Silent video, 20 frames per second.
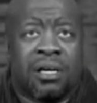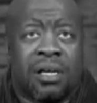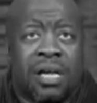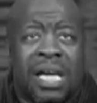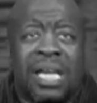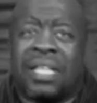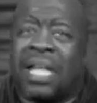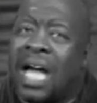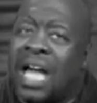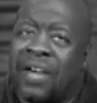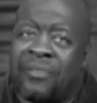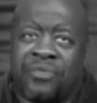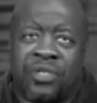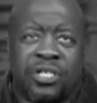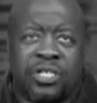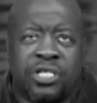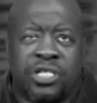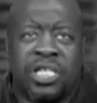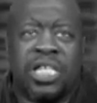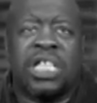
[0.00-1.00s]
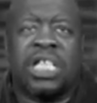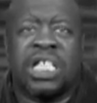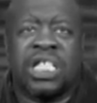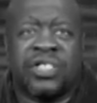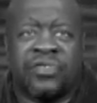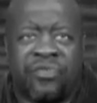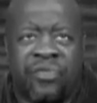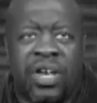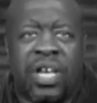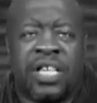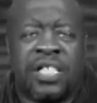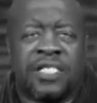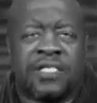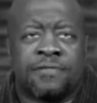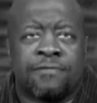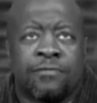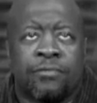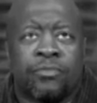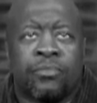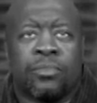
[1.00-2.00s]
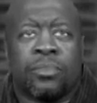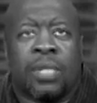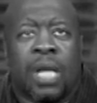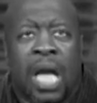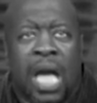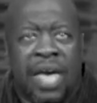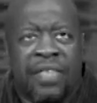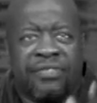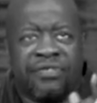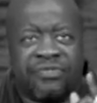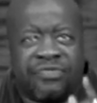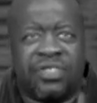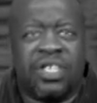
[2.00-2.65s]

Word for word: And I have to seek his face. And